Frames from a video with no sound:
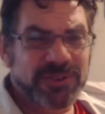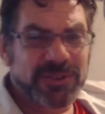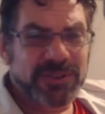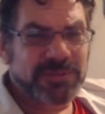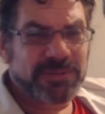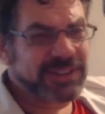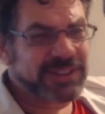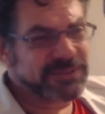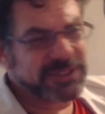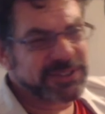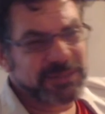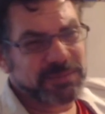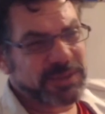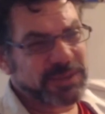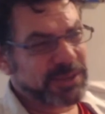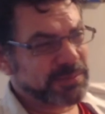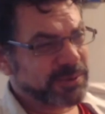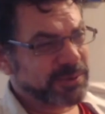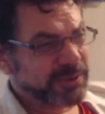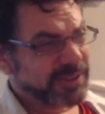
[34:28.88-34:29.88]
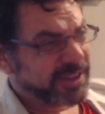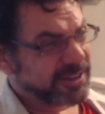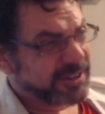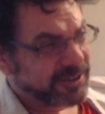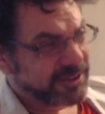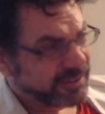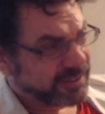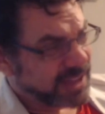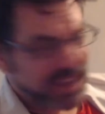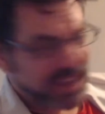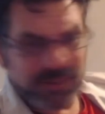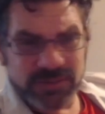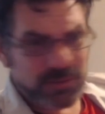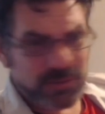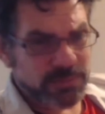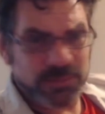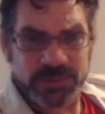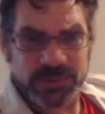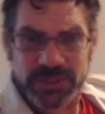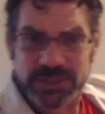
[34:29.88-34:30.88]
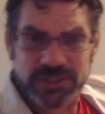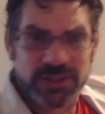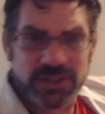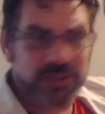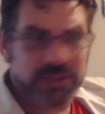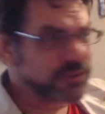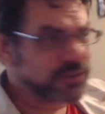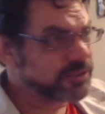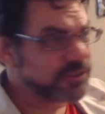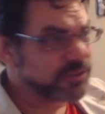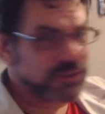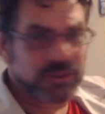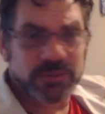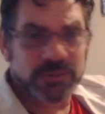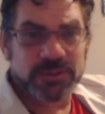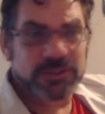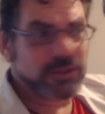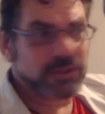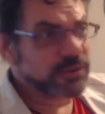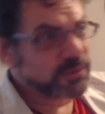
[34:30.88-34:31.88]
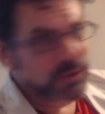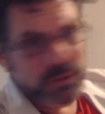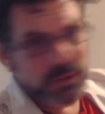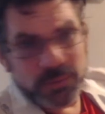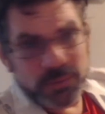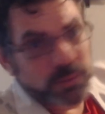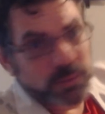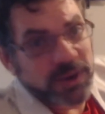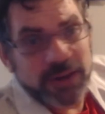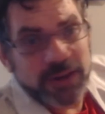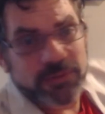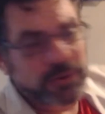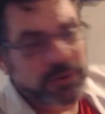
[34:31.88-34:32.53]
and I've seen people that are live streaming with each other or talking to each other, working with whatever,